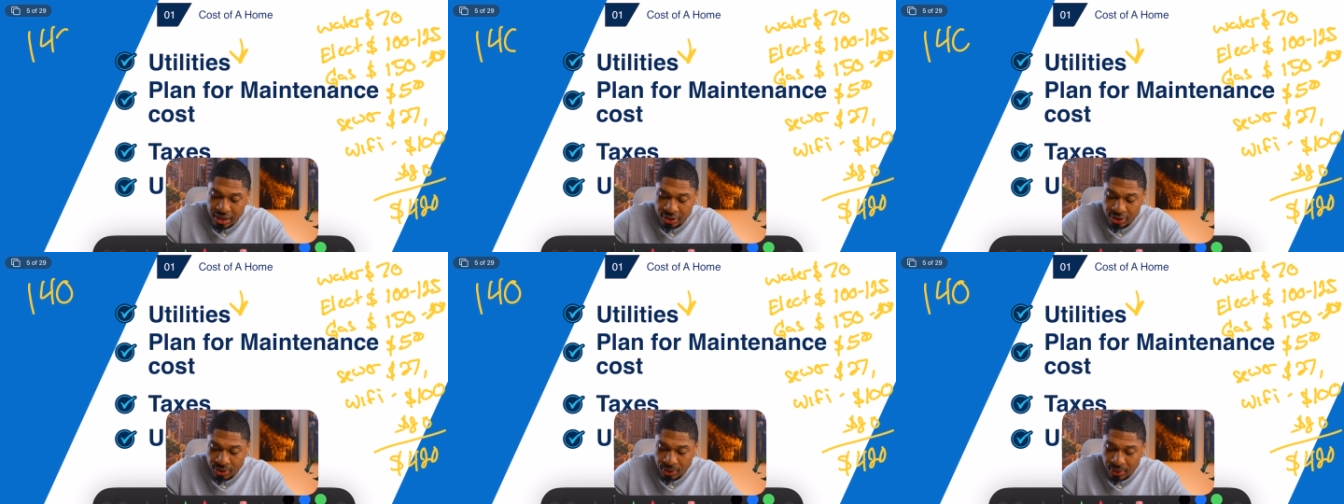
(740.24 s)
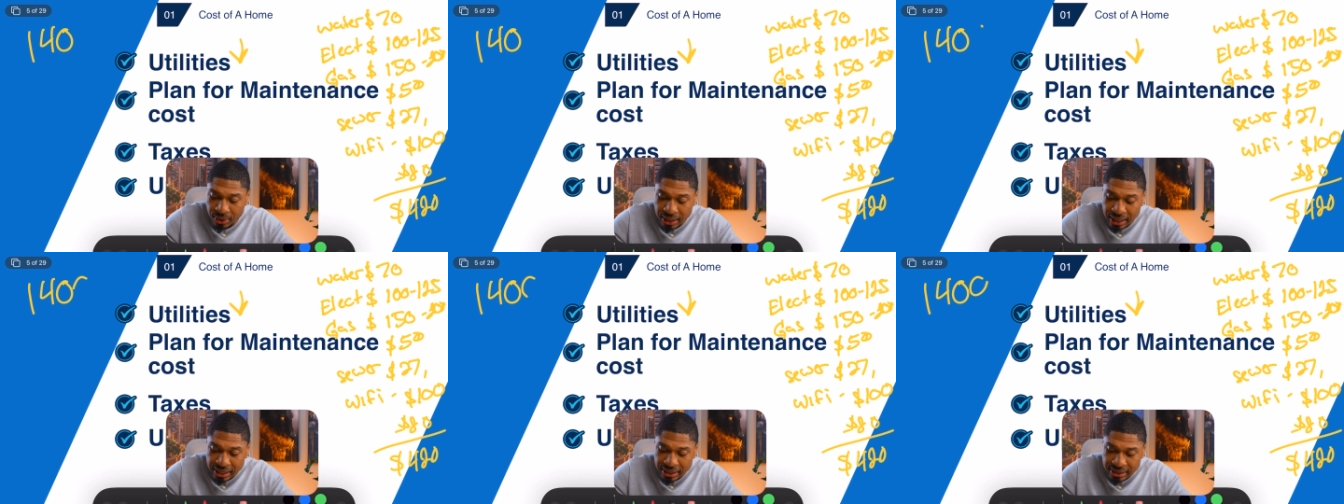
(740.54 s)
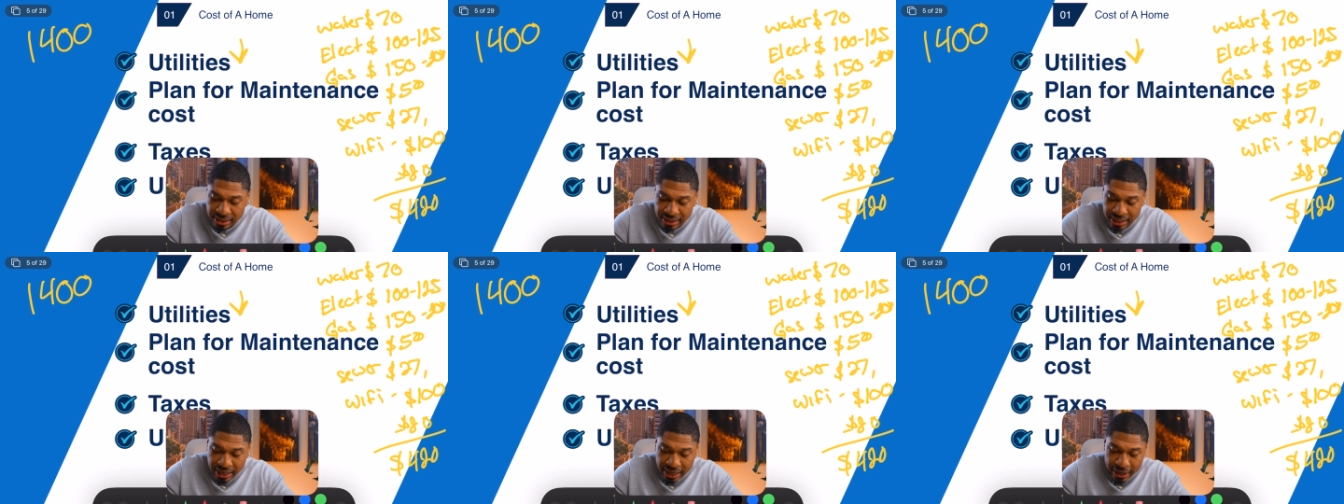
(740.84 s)
So let's
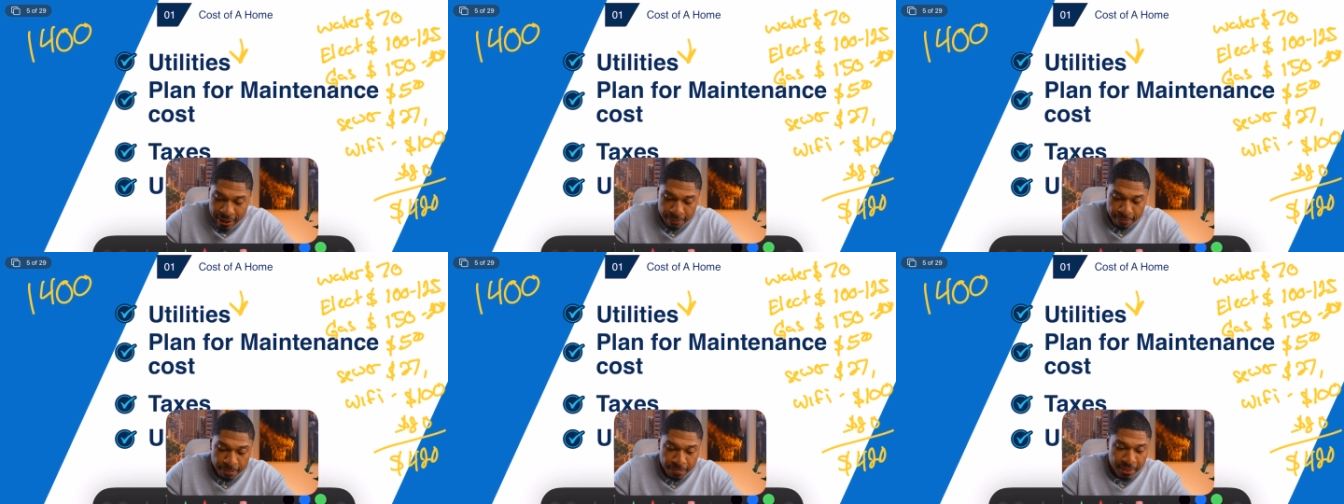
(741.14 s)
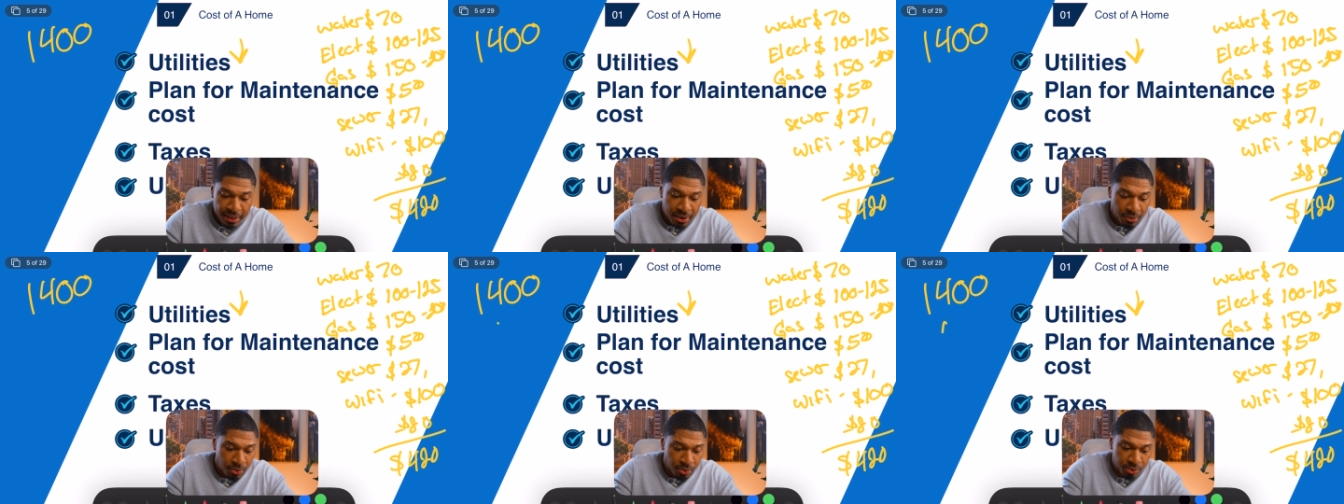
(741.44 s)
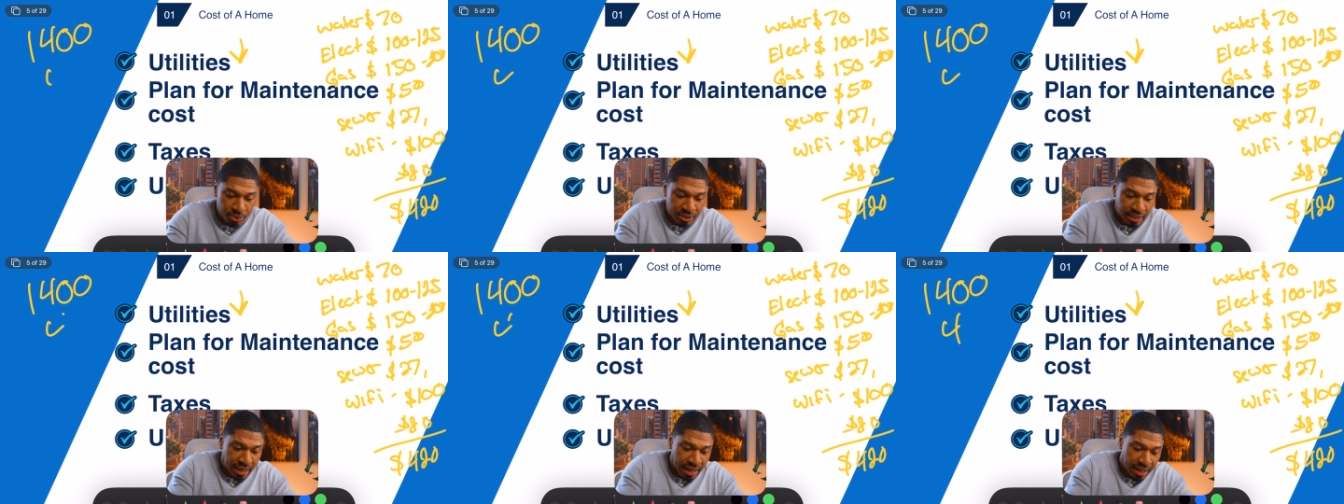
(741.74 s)
say, what
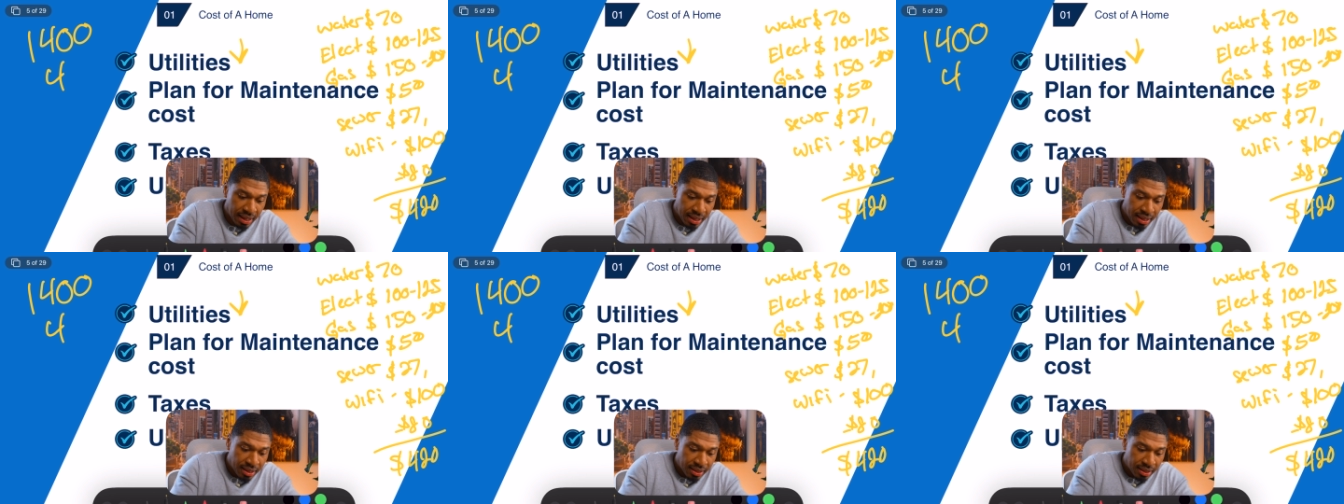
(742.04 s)
was that?